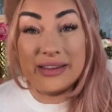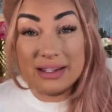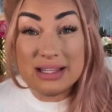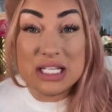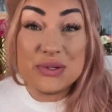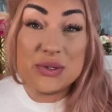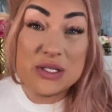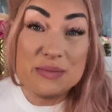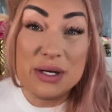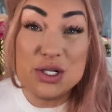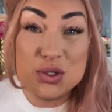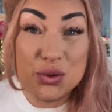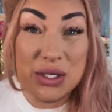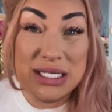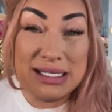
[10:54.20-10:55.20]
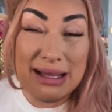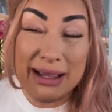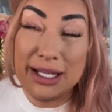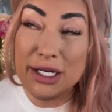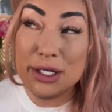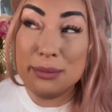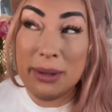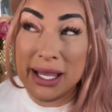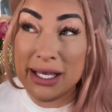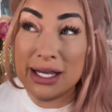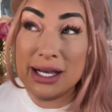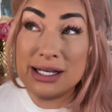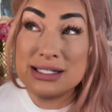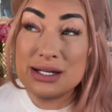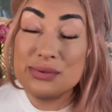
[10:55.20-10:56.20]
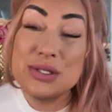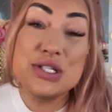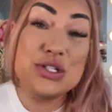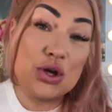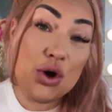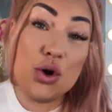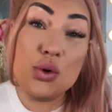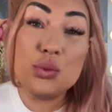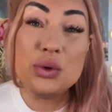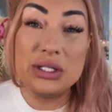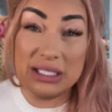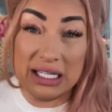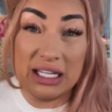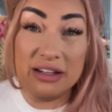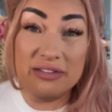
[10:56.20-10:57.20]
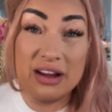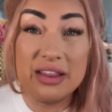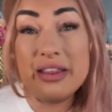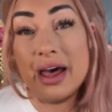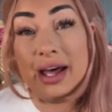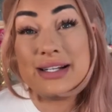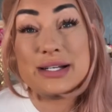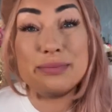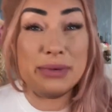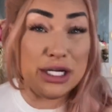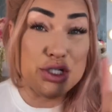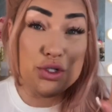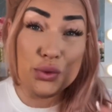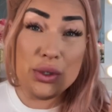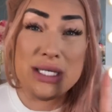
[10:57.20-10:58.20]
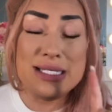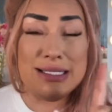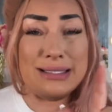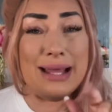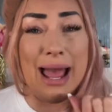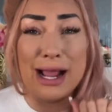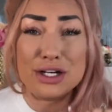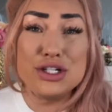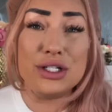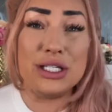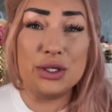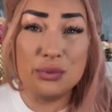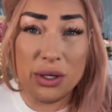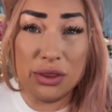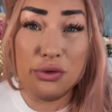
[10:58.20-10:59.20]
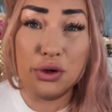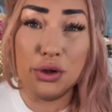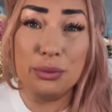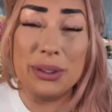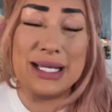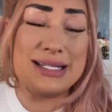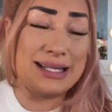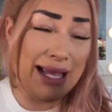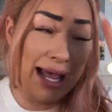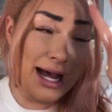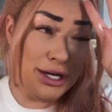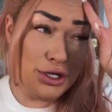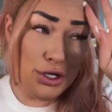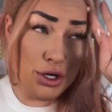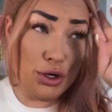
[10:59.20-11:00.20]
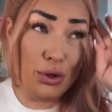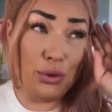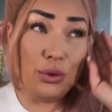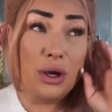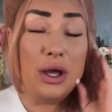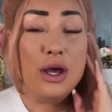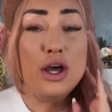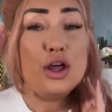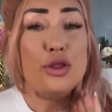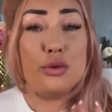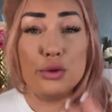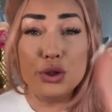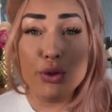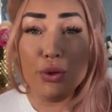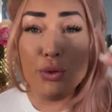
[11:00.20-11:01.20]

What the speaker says: this was my choice item, and I was so relieved that my choice actually went through, because I had to go through